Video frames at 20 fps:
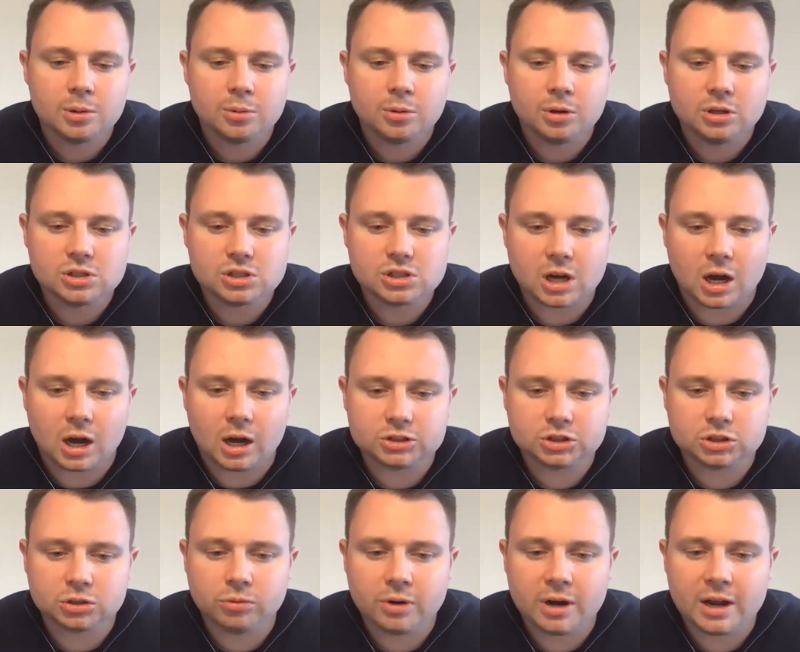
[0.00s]
start
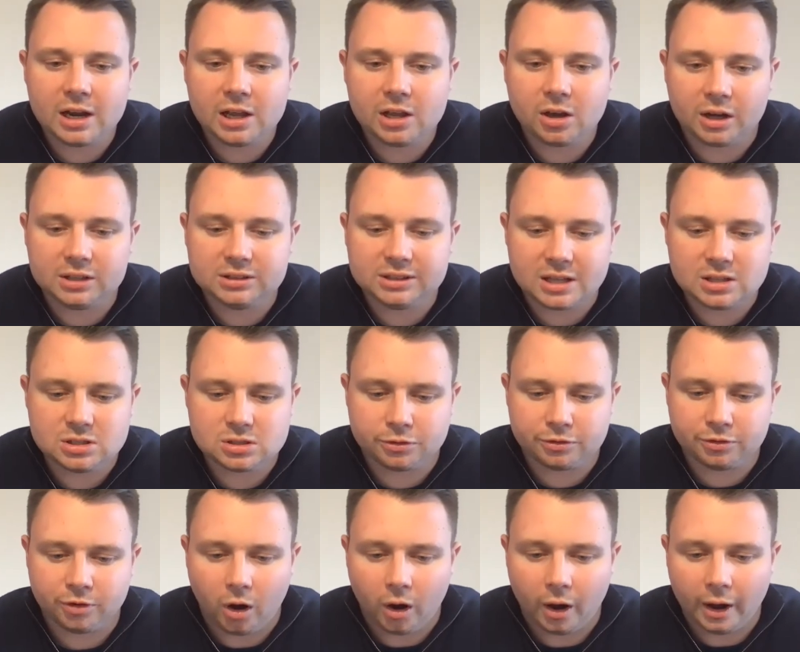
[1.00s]
to really
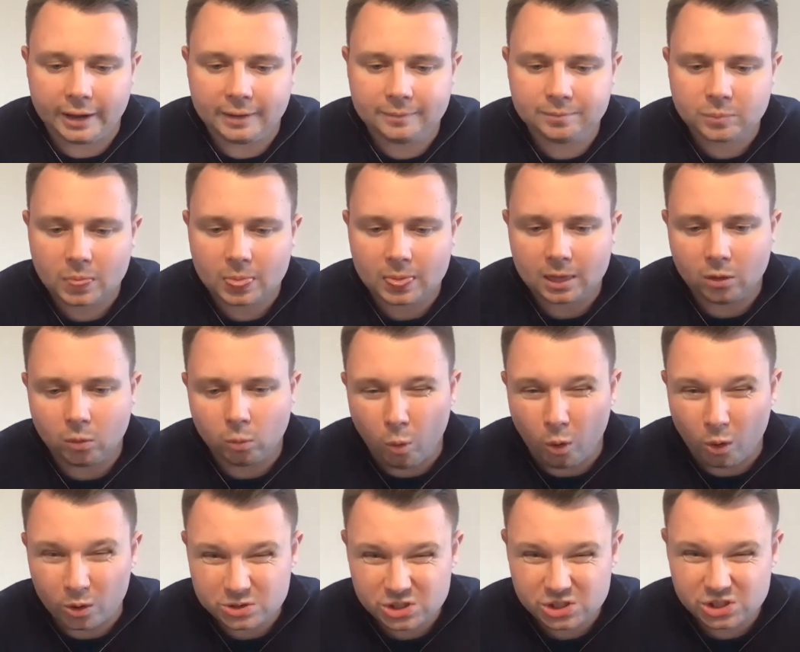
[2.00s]
identify
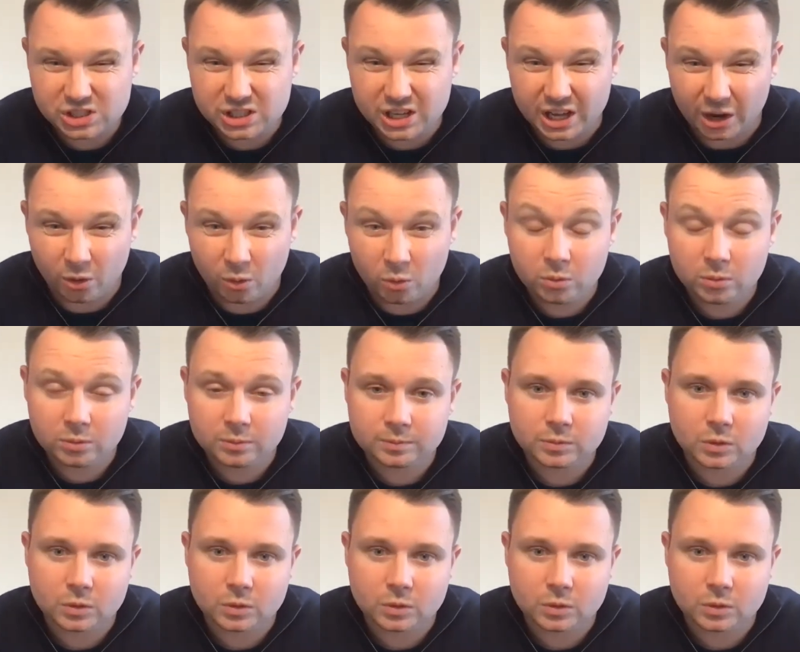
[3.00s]
what skill,